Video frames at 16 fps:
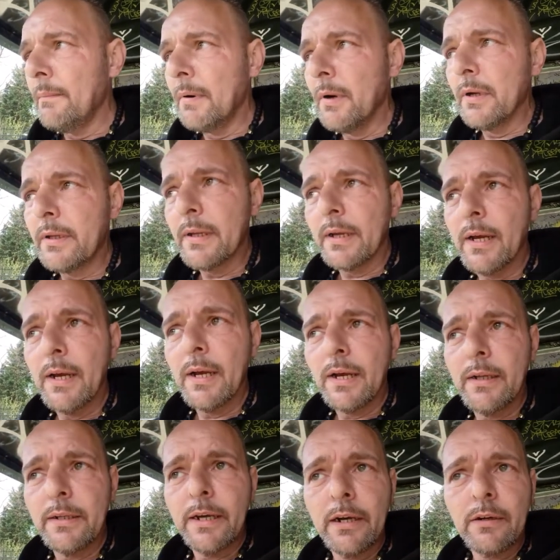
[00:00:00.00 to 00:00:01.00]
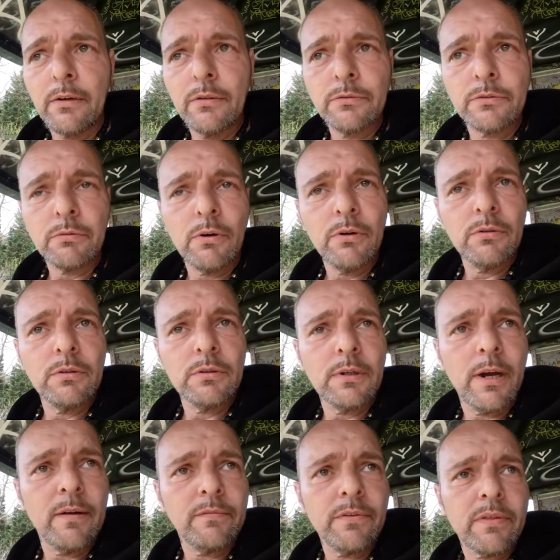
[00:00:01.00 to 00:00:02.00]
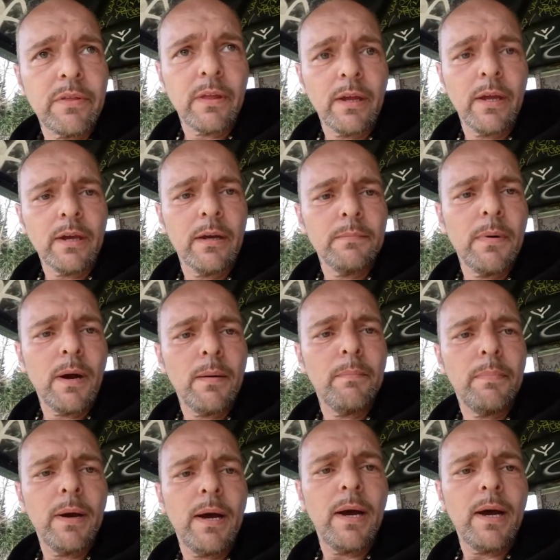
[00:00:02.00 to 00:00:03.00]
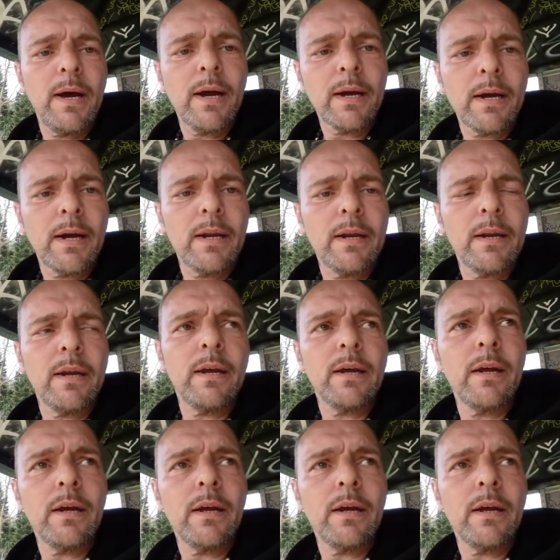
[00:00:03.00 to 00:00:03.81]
But they controlled everything in my bag, and